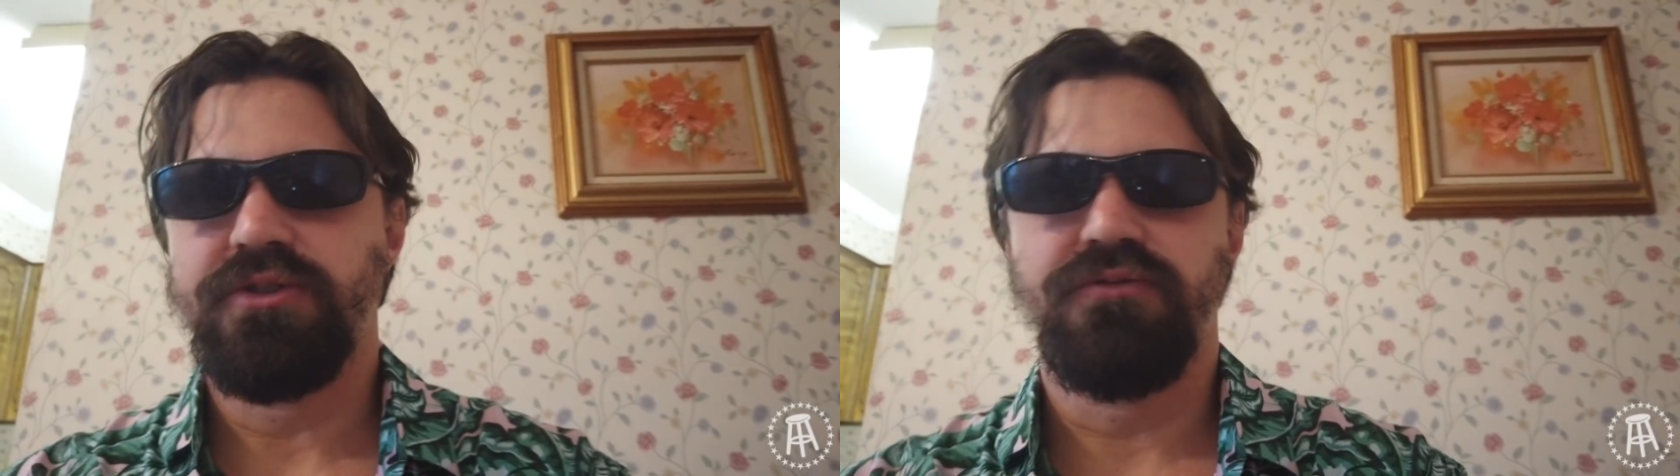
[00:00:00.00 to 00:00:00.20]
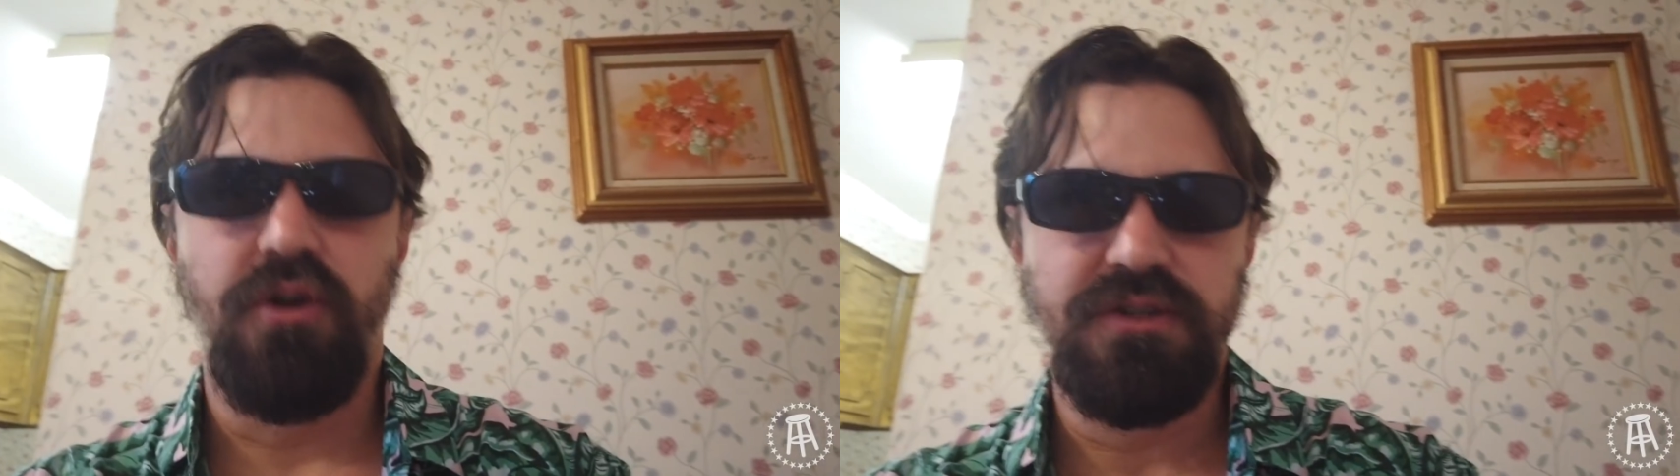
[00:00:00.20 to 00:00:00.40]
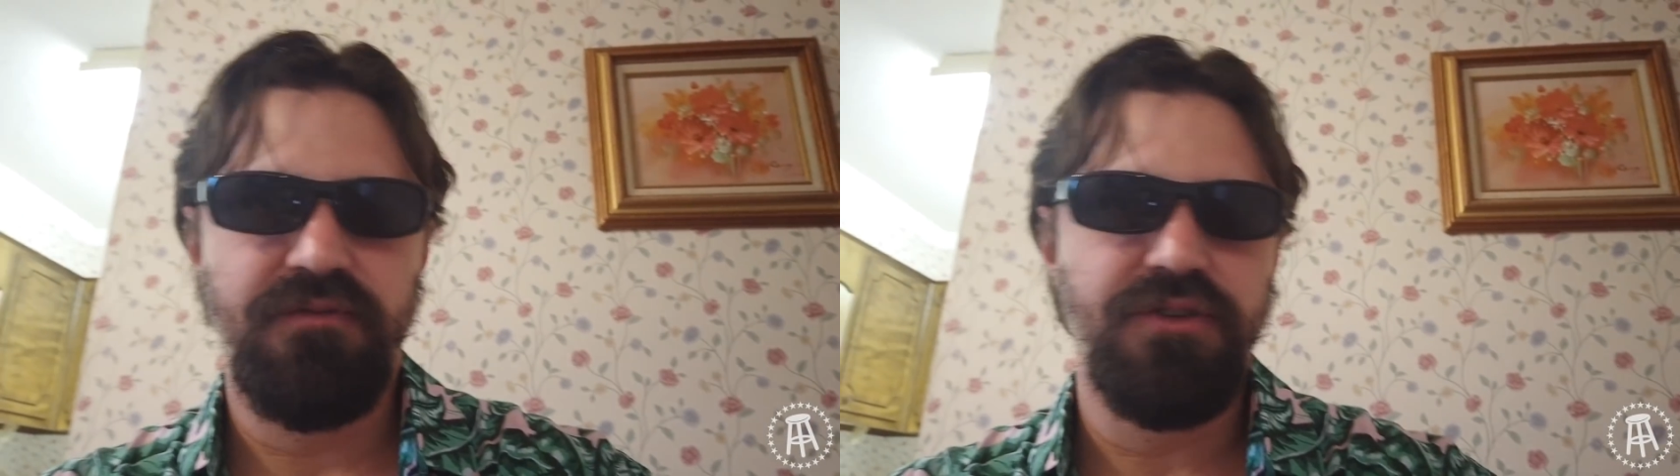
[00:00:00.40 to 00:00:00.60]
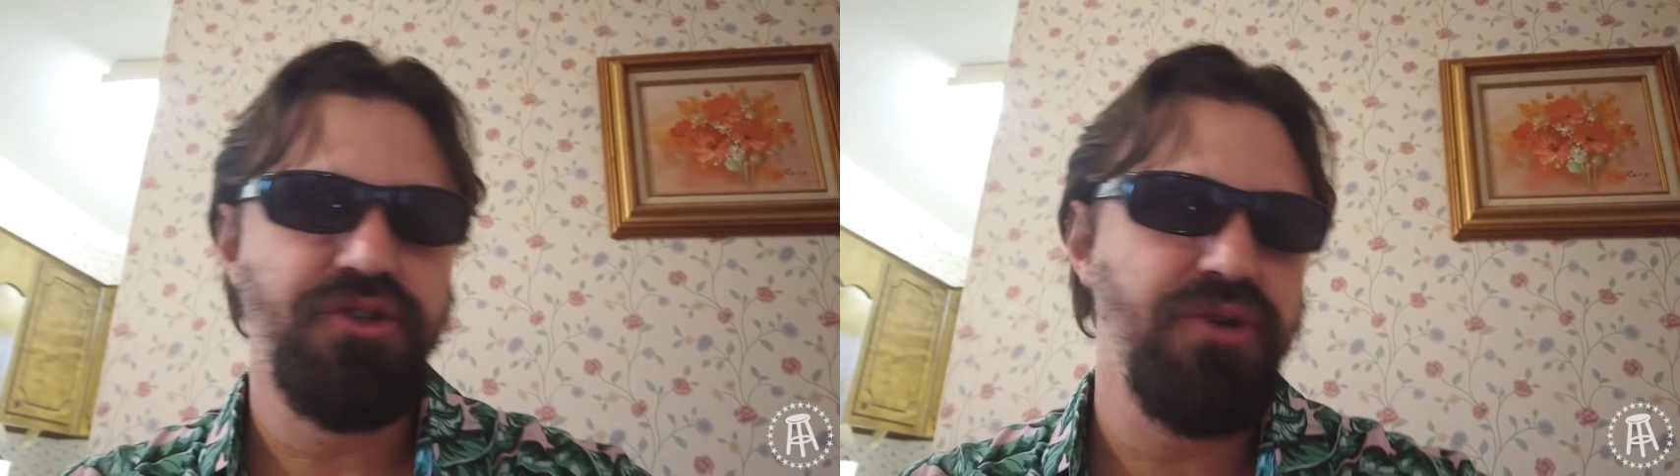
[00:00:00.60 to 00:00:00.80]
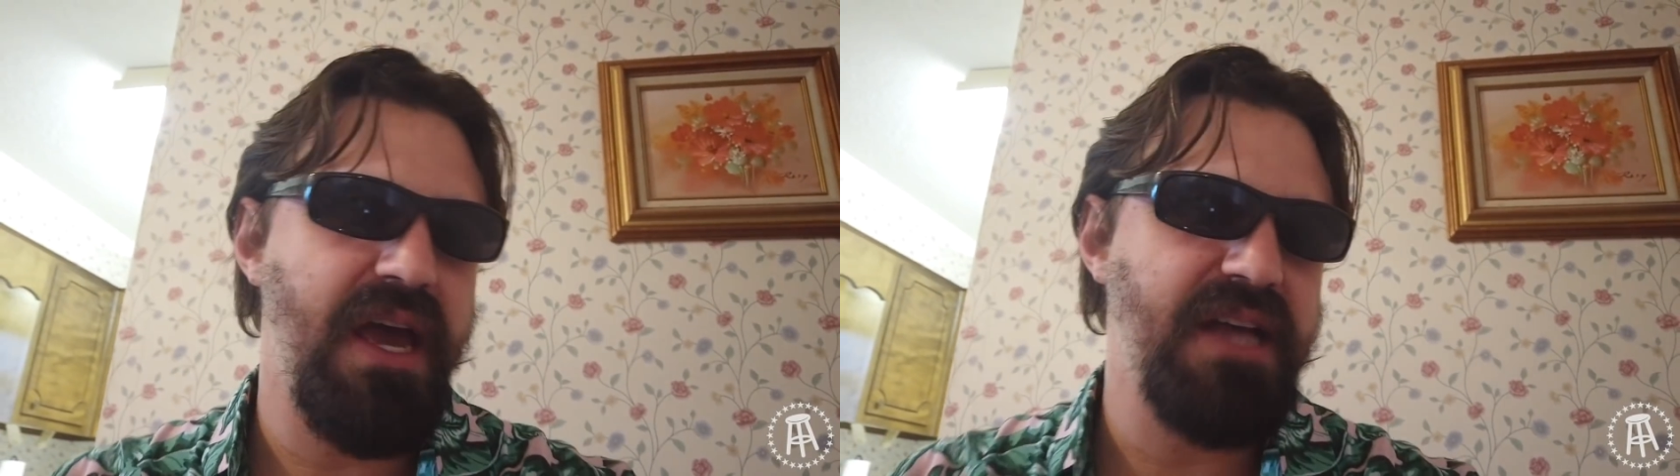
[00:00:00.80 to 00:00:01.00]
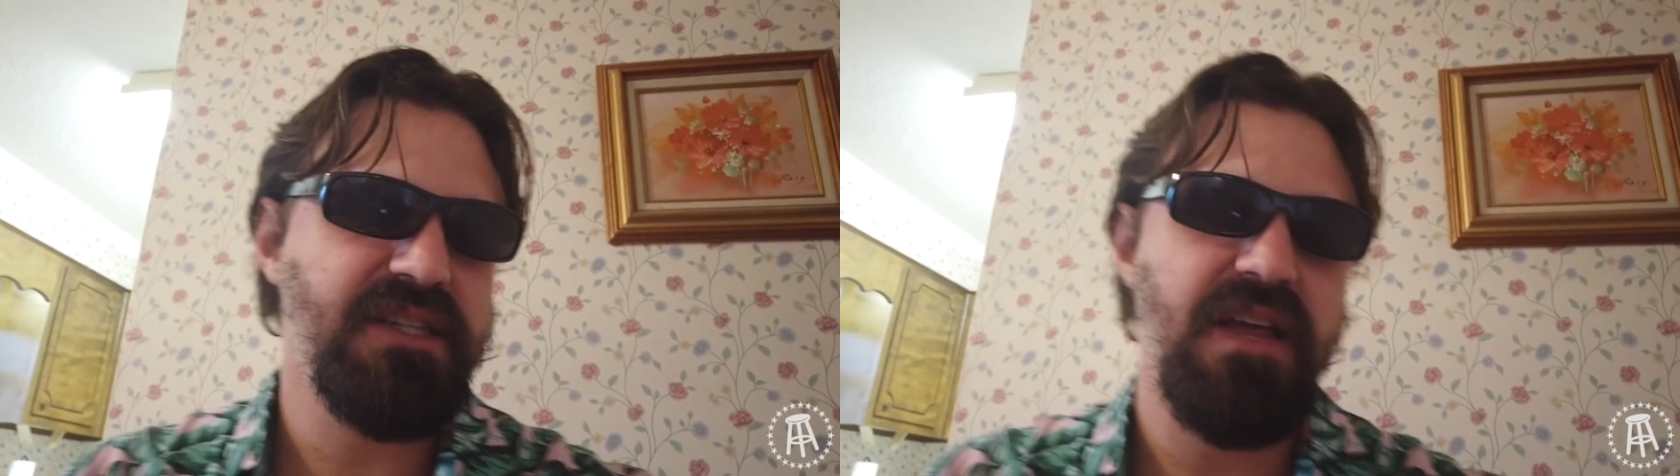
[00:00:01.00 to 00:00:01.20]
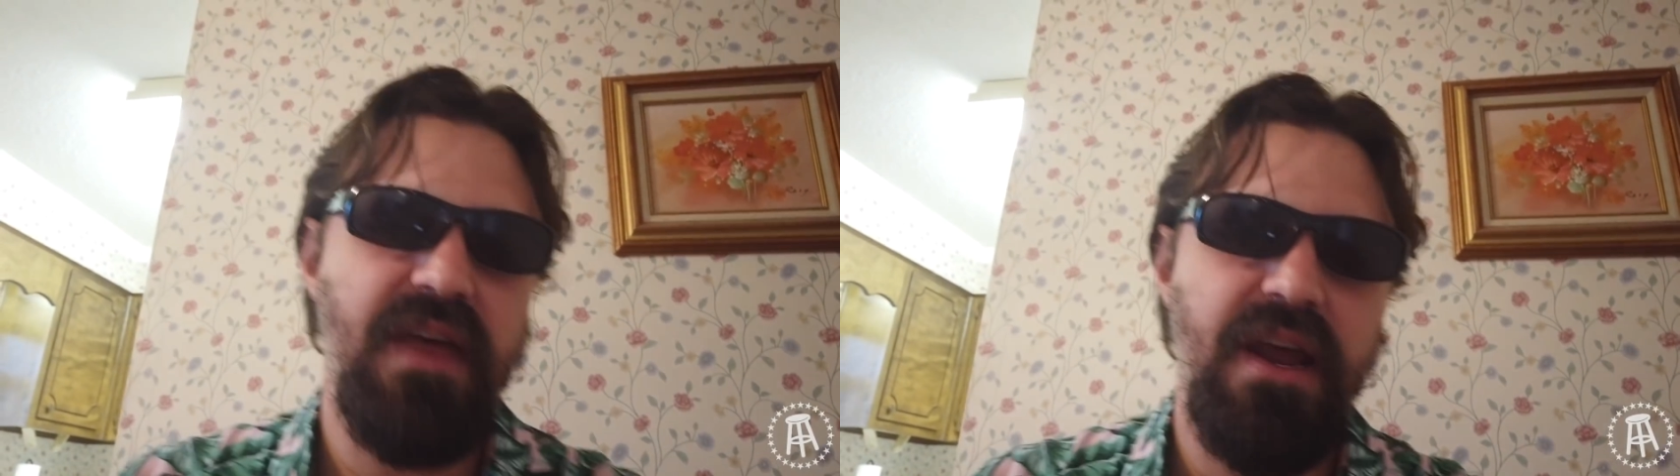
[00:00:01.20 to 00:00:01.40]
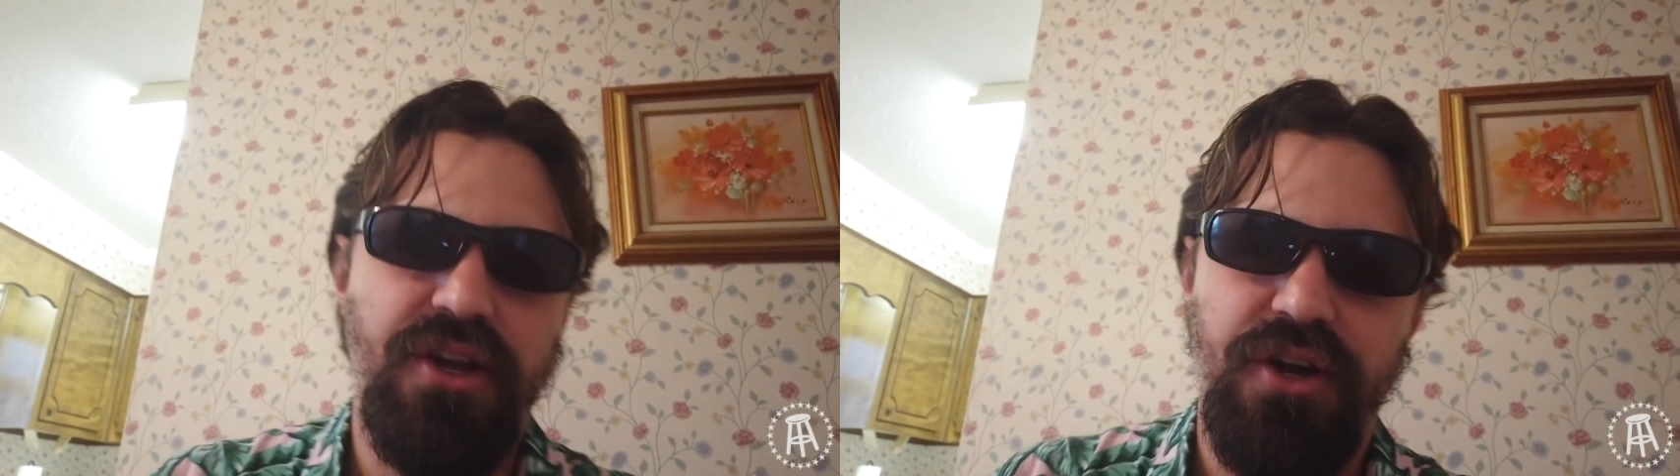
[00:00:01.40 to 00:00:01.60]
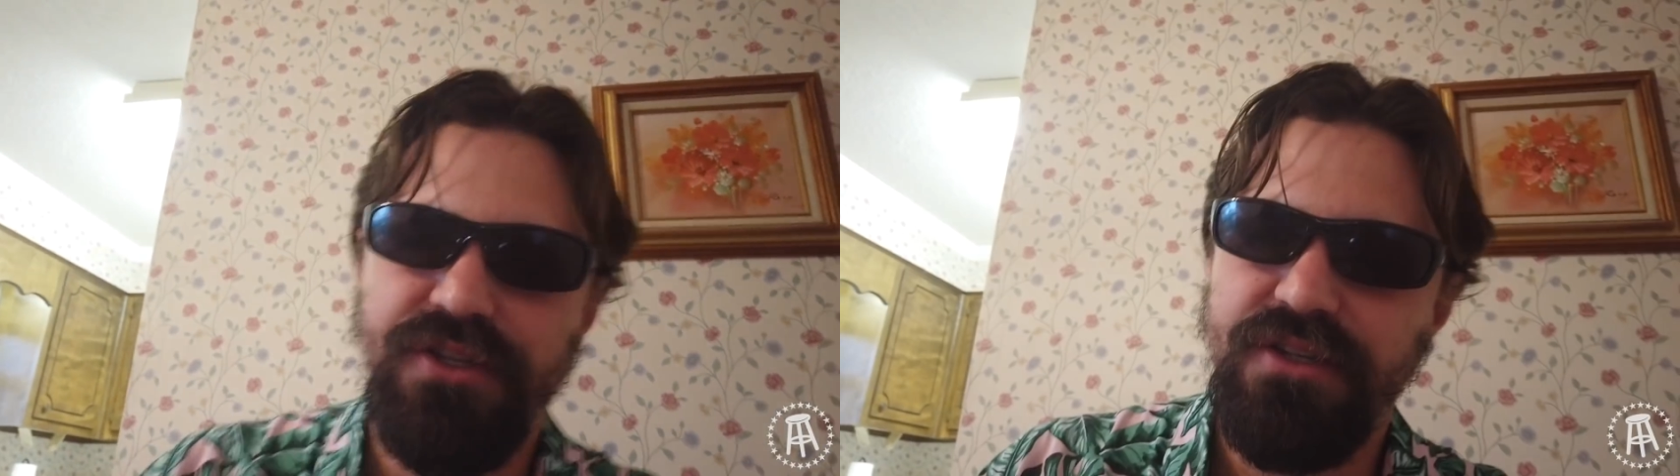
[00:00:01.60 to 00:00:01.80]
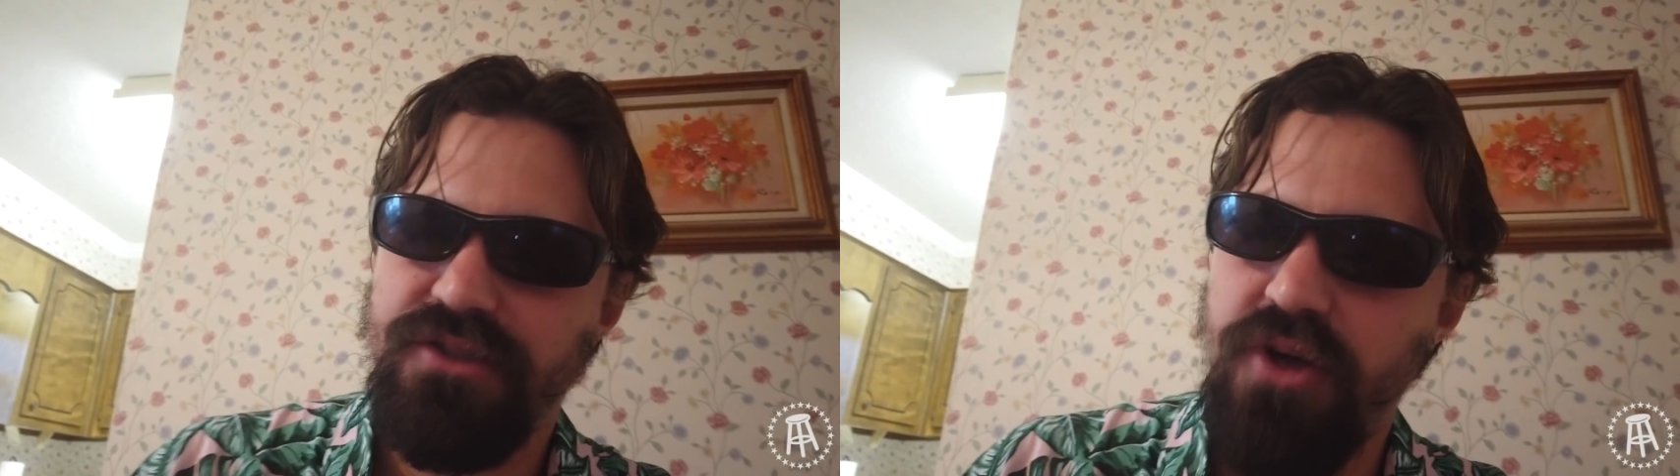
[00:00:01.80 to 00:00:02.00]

was frozen for 2 days and then I cooked it.